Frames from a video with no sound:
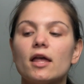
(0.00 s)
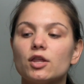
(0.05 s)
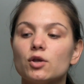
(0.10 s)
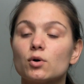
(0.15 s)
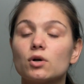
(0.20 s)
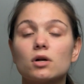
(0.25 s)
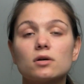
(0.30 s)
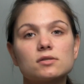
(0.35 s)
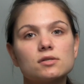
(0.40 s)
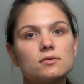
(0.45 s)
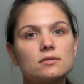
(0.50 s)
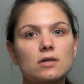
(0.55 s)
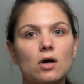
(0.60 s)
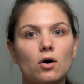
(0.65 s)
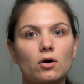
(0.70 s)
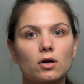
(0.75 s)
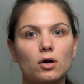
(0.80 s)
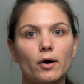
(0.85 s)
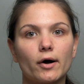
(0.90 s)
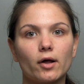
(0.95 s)
You can also use
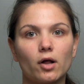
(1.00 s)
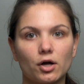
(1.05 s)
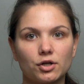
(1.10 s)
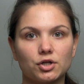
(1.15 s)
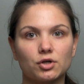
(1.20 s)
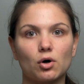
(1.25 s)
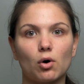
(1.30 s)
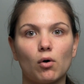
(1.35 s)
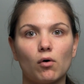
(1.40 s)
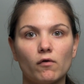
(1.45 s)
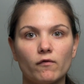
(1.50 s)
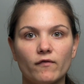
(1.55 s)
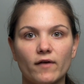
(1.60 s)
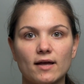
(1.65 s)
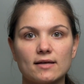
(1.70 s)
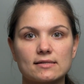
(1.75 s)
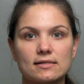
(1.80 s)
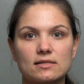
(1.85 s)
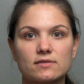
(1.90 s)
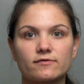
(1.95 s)
coconut oil on your whole
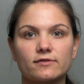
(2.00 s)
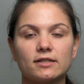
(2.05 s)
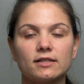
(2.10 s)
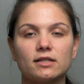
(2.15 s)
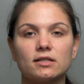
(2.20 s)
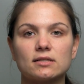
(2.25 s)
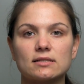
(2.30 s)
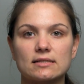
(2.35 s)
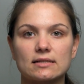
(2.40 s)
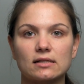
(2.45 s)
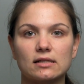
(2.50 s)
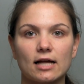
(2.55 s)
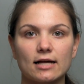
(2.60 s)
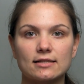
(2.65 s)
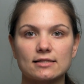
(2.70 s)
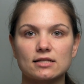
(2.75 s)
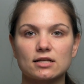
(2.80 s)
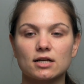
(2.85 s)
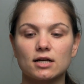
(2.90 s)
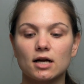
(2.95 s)
face. It's really good as a
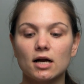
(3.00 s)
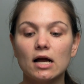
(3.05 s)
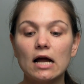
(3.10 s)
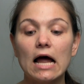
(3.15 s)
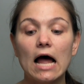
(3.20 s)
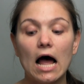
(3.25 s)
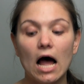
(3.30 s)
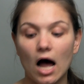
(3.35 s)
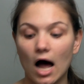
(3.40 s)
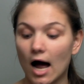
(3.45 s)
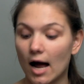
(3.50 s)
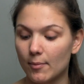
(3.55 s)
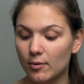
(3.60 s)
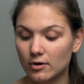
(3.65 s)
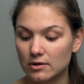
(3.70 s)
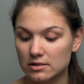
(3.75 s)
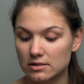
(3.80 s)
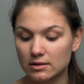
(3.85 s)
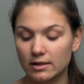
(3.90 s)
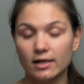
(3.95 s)
cleanser. I
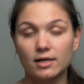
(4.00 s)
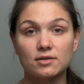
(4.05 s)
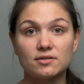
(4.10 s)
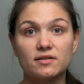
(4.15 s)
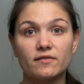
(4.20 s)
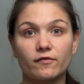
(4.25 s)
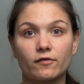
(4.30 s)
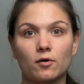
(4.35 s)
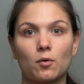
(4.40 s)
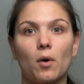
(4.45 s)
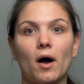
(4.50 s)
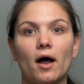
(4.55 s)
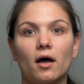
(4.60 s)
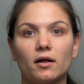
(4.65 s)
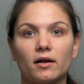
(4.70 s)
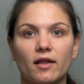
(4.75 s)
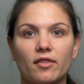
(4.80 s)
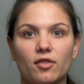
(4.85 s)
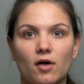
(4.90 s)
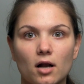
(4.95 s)
personally used it for a
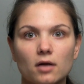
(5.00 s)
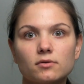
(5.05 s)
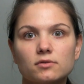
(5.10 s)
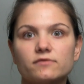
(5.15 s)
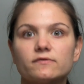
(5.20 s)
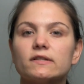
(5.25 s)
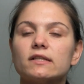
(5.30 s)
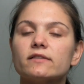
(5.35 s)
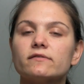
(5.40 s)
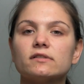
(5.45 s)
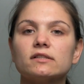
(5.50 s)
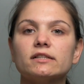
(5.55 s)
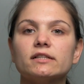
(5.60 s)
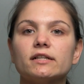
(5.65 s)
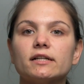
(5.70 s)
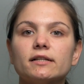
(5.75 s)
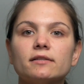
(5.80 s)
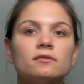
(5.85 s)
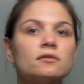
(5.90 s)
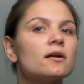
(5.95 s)
while and I thought it was really, really
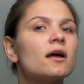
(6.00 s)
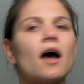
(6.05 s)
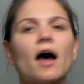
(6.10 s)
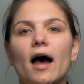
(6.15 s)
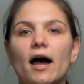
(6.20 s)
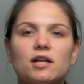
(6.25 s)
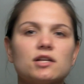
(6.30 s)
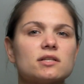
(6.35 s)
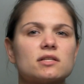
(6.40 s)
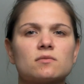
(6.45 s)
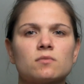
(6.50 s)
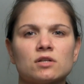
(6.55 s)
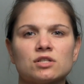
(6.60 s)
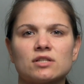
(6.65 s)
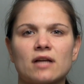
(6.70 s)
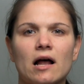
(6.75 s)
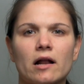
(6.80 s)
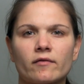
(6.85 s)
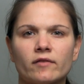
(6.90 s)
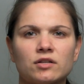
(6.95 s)
good. I just
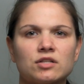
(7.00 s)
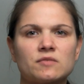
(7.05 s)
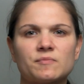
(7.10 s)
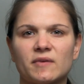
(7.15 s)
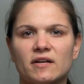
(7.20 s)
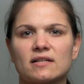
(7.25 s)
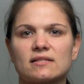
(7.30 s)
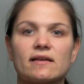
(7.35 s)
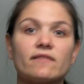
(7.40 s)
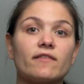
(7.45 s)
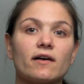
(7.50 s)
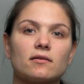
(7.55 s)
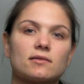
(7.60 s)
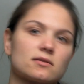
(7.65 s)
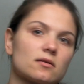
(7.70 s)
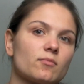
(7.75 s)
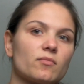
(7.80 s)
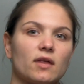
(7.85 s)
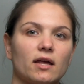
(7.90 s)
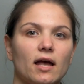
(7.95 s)
switched out of it just because I found
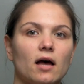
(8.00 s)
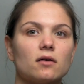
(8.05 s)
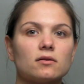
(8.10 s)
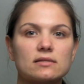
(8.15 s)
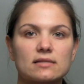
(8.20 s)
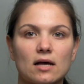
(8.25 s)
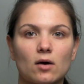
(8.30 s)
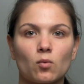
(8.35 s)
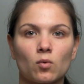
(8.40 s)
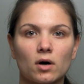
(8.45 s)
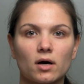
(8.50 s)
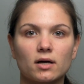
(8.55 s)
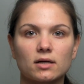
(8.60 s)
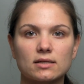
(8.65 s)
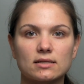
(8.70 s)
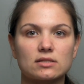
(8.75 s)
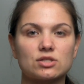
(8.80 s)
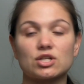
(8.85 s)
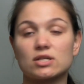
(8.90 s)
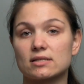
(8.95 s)
something else that
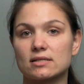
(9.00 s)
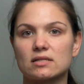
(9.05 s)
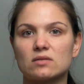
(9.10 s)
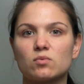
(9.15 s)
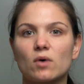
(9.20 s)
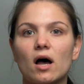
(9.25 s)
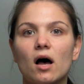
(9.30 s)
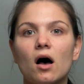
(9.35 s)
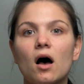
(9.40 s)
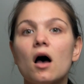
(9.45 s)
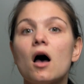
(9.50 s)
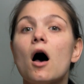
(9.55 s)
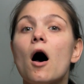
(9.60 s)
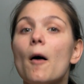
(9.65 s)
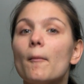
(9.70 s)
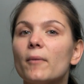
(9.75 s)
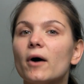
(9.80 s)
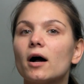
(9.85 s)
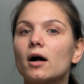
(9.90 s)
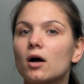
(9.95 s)
worked just as well.
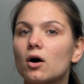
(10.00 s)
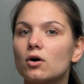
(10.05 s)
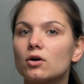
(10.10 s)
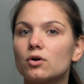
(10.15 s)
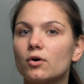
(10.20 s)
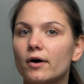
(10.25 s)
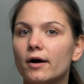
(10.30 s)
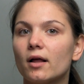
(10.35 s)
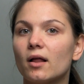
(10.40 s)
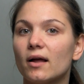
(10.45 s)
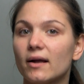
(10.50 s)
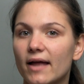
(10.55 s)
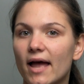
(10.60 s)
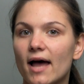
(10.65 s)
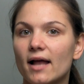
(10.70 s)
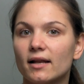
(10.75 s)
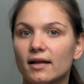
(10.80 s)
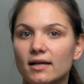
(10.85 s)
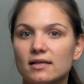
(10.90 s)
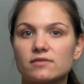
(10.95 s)
But coconut oil,
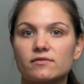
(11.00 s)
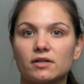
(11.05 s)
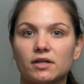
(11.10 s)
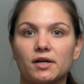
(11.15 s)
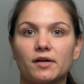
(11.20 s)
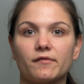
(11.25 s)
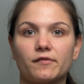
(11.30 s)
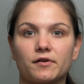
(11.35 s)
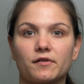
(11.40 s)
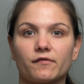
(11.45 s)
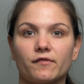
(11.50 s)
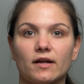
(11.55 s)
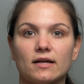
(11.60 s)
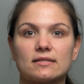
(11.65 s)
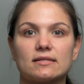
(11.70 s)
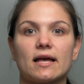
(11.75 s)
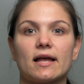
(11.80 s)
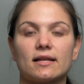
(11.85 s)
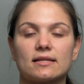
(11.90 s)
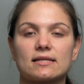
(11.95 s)
again, is really good for your
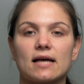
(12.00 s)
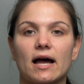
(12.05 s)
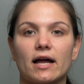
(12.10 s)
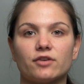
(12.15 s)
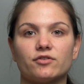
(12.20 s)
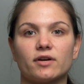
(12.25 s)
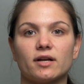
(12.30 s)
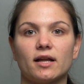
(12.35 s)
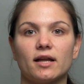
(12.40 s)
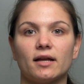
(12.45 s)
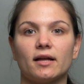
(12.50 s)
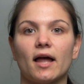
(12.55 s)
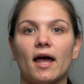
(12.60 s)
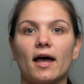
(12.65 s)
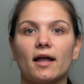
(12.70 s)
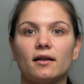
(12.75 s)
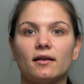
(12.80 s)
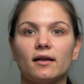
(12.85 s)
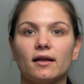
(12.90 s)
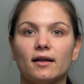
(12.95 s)
face, and it's hydrating,
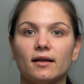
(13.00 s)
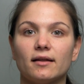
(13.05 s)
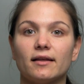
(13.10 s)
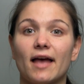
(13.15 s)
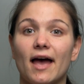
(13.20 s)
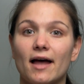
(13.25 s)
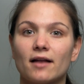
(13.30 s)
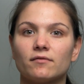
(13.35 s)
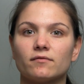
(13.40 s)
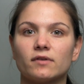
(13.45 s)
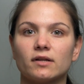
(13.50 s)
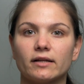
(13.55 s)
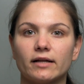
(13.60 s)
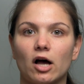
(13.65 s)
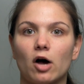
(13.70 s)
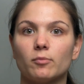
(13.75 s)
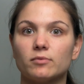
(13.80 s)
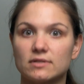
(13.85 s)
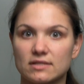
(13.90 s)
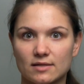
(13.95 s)
and it can really
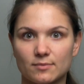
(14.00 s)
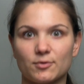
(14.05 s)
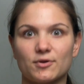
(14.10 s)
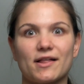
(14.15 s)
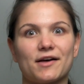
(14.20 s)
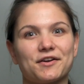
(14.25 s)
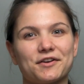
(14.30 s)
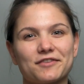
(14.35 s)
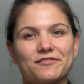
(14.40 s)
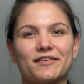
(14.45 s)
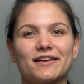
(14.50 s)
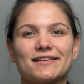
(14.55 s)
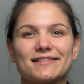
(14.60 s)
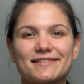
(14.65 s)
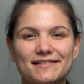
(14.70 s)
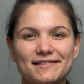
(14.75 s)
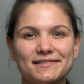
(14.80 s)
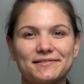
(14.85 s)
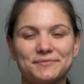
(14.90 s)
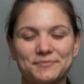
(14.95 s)
help to smooth out your
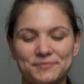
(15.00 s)
face.